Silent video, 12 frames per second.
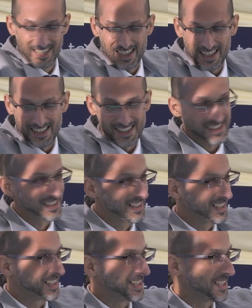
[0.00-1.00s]
as
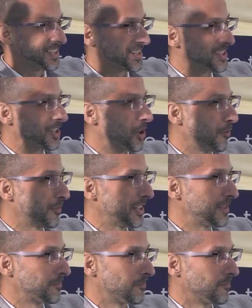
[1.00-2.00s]
the coffee.
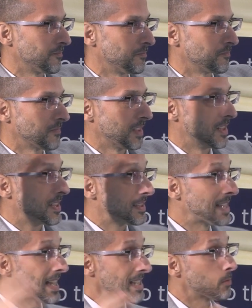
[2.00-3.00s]

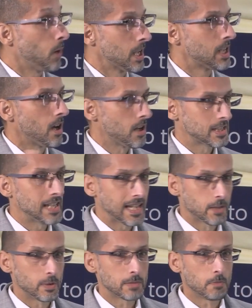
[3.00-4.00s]
That's what a large
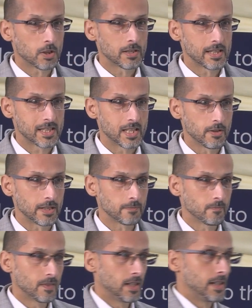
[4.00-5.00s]
language model is doing.
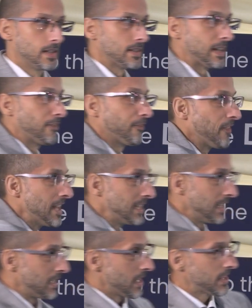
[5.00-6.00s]
They fed
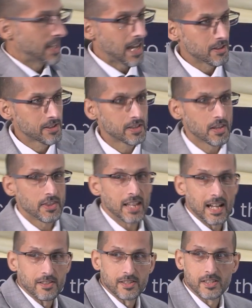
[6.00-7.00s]
in thousands and
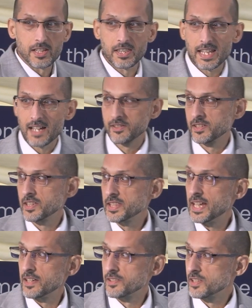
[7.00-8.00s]
thousands and thousands and
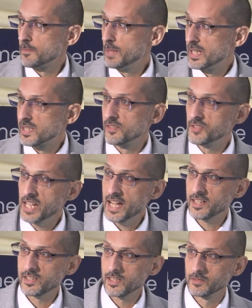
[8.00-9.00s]
thousands of pieces of
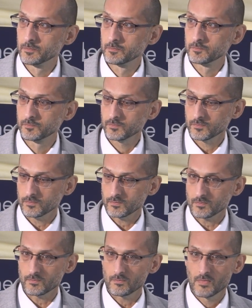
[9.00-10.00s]
text.
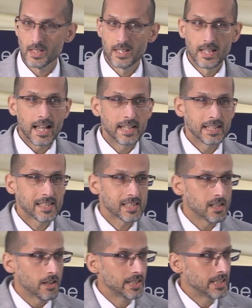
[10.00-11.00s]
And it
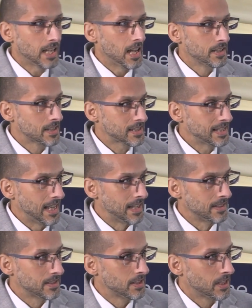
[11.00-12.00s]
started to
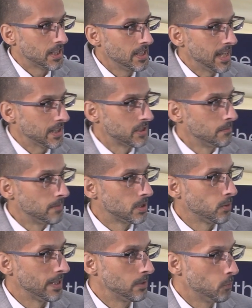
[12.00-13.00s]
understand the connection
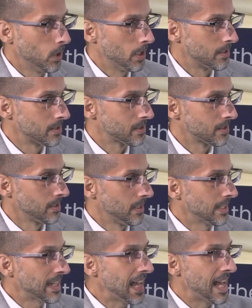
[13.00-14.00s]
between words,
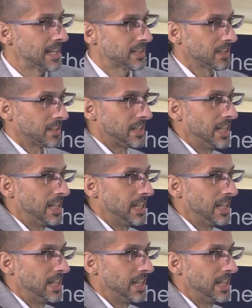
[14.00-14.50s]
cat and